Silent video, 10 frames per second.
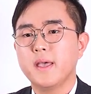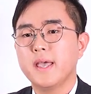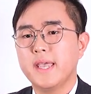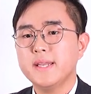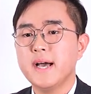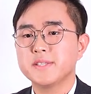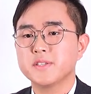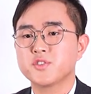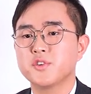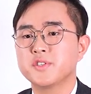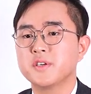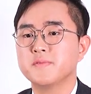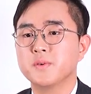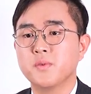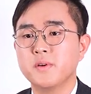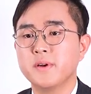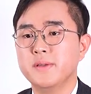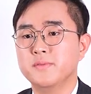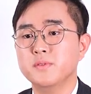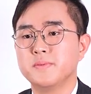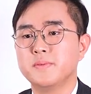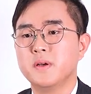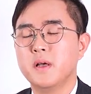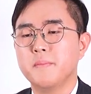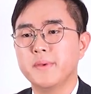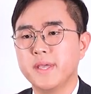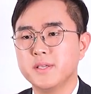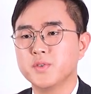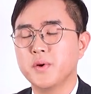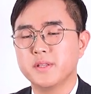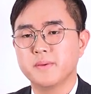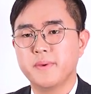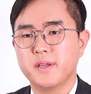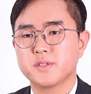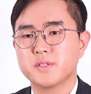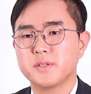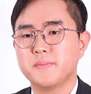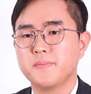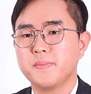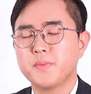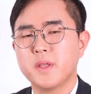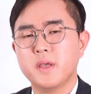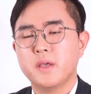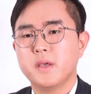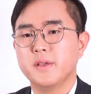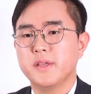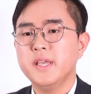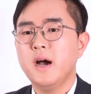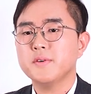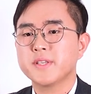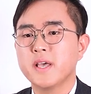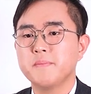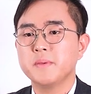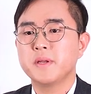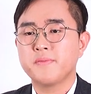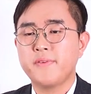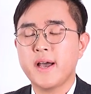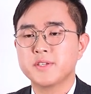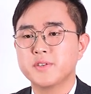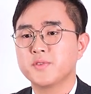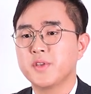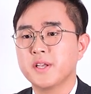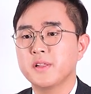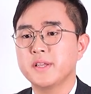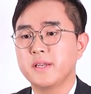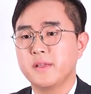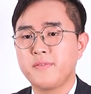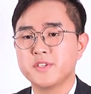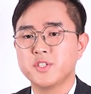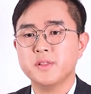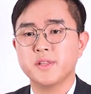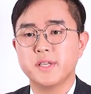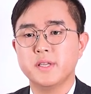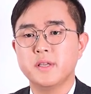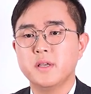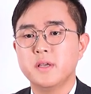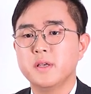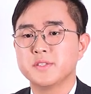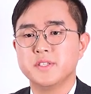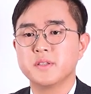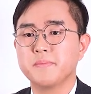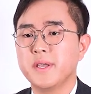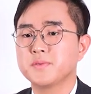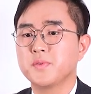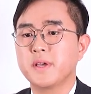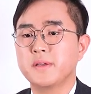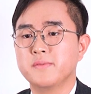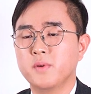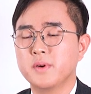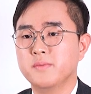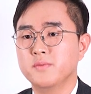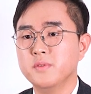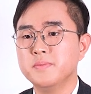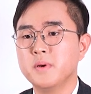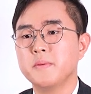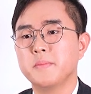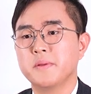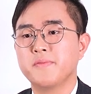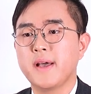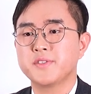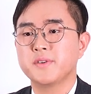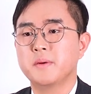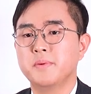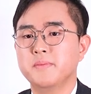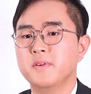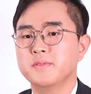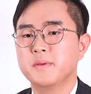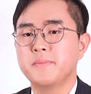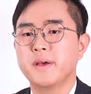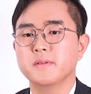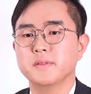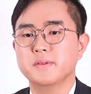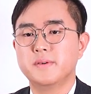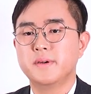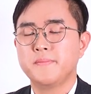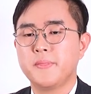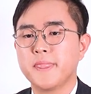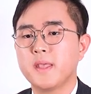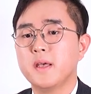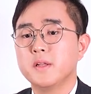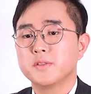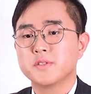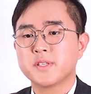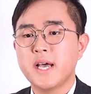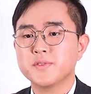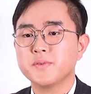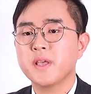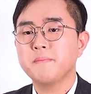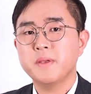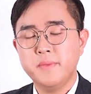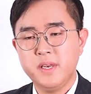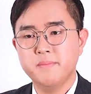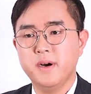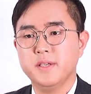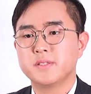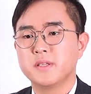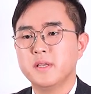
It has the structure of the wall and roof being joined the base. The Eos can be manufactured quickly and efficiently since the base work and wall and roof manufacturing are performed parallel. The schedule can be minimized